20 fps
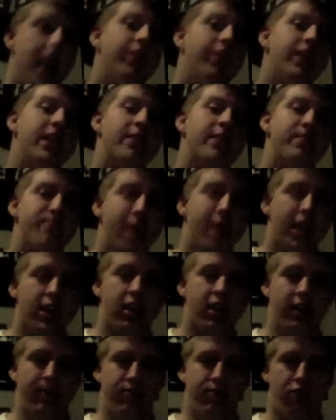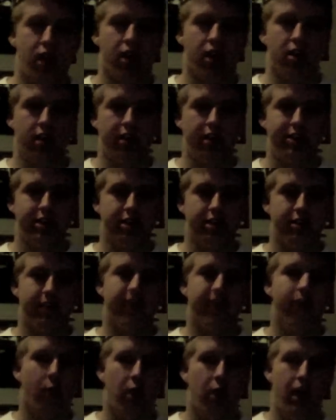That's bigger than Brock Lesnar's
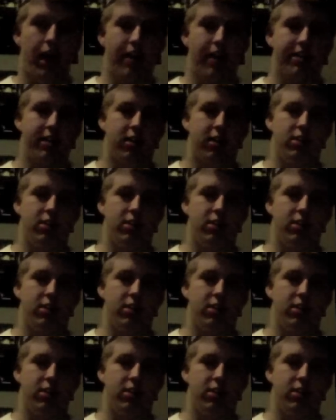4XL